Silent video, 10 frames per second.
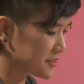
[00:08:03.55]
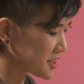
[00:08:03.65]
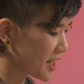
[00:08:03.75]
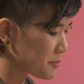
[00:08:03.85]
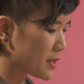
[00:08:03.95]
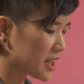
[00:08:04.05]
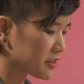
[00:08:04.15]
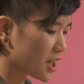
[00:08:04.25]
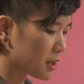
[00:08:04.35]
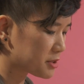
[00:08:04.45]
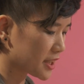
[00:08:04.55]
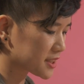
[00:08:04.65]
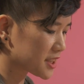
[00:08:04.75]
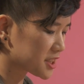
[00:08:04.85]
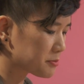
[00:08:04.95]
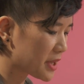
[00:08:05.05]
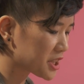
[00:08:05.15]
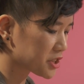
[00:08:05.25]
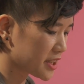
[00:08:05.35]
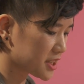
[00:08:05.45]
of some minor objects into
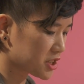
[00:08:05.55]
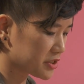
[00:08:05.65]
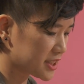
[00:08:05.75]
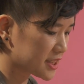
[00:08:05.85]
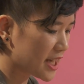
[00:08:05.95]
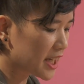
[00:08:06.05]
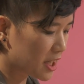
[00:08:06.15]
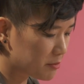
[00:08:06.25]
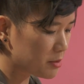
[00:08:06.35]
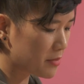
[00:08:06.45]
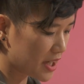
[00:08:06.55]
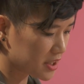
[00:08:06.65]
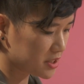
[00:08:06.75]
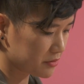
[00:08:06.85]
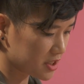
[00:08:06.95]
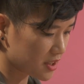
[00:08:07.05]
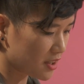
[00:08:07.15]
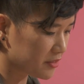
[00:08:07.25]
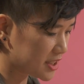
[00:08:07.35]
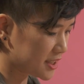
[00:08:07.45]
major histories can be made to
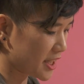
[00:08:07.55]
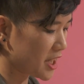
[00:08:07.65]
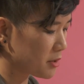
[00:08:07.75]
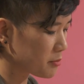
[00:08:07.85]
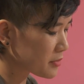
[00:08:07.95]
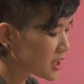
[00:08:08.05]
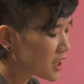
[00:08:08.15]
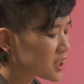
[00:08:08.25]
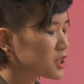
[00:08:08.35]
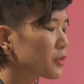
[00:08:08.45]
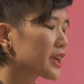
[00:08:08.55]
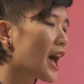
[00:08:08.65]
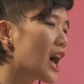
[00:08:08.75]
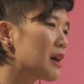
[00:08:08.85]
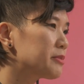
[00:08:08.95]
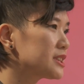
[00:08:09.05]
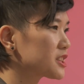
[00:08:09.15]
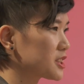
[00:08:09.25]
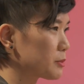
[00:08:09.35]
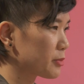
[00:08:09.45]
resolve the same. So, what happens
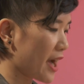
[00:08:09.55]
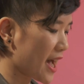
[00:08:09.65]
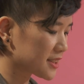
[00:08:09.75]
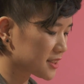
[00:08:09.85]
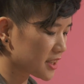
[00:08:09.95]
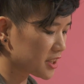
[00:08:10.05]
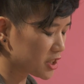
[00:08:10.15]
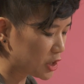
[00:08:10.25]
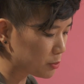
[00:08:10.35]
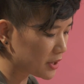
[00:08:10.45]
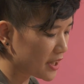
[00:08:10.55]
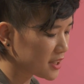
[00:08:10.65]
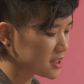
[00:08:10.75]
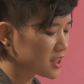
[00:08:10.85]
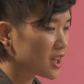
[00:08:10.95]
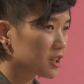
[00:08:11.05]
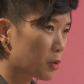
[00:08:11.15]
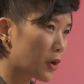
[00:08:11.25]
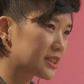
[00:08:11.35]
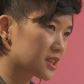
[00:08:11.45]
to the brats and the new bloods, the
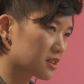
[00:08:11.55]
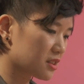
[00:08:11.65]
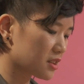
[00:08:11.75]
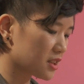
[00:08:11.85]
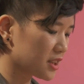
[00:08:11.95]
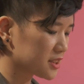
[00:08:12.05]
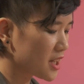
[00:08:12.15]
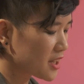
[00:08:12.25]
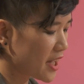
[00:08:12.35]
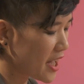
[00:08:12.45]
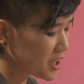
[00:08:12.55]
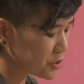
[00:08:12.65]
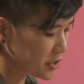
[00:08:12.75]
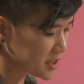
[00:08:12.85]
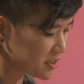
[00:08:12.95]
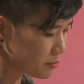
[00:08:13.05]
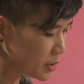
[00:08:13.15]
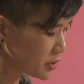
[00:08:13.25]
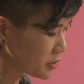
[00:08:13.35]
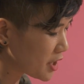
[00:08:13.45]
poison girls, the androids of
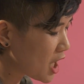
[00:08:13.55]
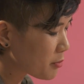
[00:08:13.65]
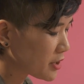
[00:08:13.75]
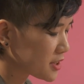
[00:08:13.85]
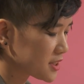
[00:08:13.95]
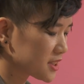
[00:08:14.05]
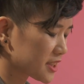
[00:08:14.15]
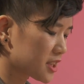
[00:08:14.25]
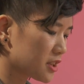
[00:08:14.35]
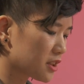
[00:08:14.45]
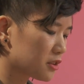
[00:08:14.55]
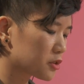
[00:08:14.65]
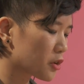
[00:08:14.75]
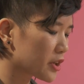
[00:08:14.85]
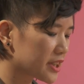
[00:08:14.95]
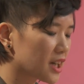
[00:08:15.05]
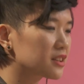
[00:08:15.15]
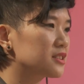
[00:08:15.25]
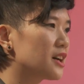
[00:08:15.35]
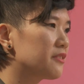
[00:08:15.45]
Mu, persons unknown, or
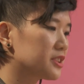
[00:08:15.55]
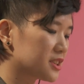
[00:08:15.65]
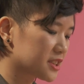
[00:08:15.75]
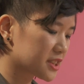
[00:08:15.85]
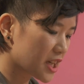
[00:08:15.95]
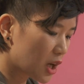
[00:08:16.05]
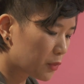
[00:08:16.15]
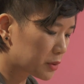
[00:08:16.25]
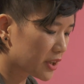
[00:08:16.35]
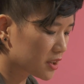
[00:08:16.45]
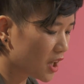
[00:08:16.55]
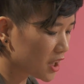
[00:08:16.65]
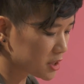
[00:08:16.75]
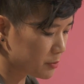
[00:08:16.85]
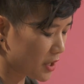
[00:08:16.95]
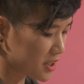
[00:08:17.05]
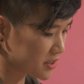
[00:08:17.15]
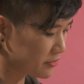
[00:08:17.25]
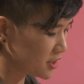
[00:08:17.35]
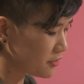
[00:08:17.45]
younger lovers when we are called upon to
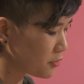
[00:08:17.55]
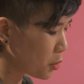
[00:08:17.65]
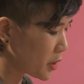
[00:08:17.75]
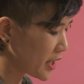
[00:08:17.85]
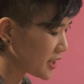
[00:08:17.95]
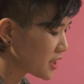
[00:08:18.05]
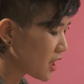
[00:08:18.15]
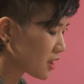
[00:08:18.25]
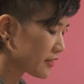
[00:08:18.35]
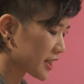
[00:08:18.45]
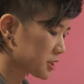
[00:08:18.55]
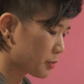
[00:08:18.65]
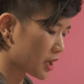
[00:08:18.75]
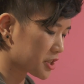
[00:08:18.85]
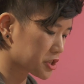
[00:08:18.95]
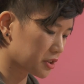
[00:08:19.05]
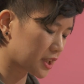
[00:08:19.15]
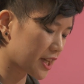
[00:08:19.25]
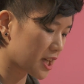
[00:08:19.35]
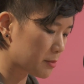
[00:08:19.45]
fill a void, correct a partial
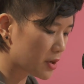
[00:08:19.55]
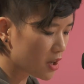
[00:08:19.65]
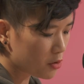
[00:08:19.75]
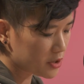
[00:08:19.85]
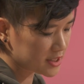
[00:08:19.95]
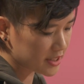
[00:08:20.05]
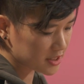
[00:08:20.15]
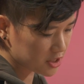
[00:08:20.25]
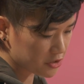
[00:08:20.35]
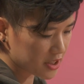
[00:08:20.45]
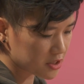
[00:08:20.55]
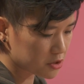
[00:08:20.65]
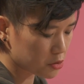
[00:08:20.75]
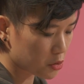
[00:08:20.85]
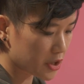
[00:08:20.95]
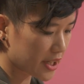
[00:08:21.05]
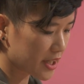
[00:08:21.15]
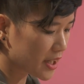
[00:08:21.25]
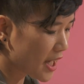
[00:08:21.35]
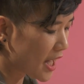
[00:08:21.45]
claim, or set straight a story?
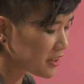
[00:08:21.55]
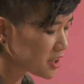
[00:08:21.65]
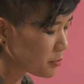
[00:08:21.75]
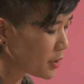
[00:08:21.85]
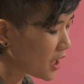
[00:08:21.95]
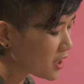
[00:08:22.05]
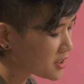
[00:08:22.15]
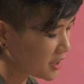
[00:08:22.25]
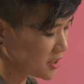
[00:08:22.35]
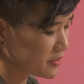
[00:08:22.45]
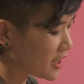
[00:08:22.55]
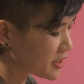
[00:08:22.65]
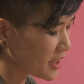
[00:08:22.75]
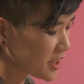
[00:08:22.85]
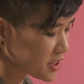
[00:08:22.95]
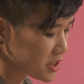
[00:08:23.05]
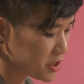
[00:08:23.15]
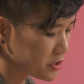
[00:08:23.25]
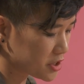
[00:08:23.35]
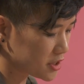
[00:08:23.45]
How do the politics surrounding
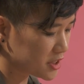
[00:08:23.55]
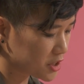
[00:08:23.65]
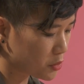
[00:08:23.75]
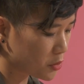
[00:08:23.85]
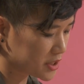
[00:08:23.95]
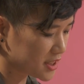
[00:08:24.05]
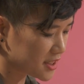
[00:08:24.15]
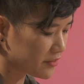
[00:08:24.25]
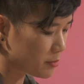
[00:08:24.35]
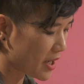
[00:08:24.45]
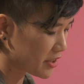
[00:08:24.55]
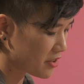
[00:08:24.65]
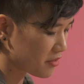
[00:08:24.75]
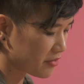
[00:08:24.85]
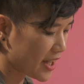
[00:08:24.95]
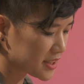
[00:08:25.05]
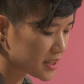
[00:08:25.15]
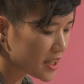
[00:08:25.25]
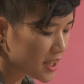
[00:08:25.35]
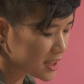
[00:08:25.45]
institutional discourses of a minor threat,
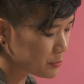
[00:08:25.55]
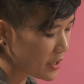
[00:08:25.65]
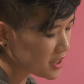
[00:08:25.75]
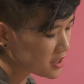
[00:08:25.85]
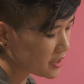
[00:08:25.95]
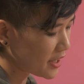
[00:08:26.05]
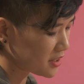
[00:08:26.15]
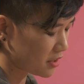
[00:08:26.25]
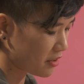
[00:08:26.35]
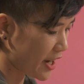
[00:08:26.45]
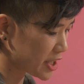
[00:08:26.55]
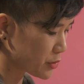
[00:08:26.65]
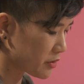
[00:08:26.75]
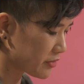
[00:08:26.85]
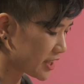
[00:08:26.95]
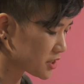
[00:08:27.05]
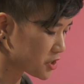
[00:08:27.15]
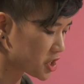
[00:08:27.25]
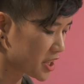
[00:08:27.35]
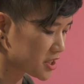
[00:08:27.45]
especially at the crash with race or
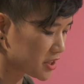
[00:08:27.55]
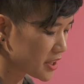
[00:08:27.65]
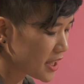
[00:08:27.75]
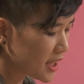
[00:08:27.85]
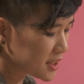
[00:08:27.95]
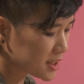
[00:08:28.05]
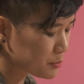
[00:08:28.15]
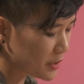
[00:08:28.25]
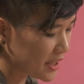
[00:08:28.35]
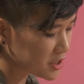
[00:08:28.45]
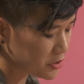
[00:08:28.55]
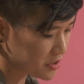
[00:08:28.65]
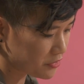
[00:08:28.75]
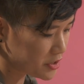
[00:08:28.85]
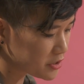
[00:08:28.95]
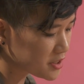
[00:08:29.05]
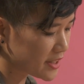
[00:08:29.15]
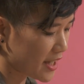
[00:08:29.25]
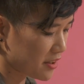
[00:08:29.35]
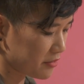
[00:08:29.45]
gender, displace or diffuse
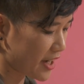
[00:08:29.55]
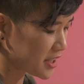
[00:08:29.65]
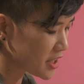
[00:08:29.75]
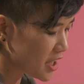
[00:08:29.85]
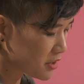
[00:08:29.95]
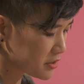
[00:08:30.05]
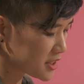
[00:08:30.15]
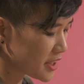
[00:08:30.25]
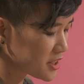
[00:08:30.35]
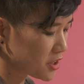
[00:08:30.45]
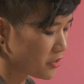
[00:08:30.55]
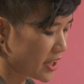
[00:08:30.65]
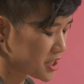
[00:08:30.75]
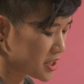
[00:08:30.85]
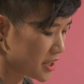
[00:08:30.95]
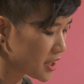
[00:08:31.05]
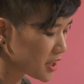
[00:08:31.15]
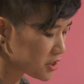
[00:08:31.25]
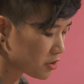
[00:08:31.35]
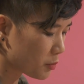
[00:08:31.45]
that threat through its integration
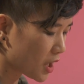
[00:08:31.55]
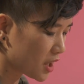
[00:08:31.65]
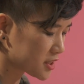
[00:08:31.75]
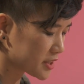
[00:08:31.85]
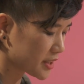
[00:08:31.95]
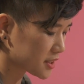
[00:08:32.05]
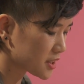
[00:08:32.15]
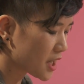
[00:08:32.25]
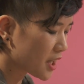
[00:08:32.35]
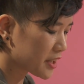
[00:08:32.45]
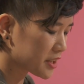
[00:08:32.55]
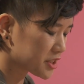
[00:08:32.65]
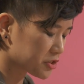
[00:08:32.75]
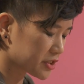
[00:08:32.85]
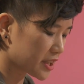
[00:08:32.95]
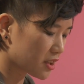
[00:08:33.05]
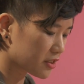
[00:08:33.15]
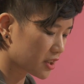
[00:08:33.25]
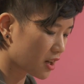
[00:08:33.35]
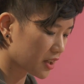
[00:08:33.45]
into a politics, a history, or
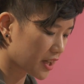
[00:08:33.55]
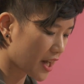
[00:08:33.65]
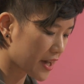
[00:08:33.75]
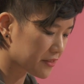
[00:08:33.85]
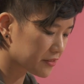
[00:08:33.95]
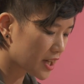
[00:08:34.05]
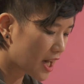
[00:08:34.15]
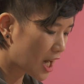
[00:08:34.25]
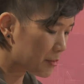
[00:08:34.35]
an archive? How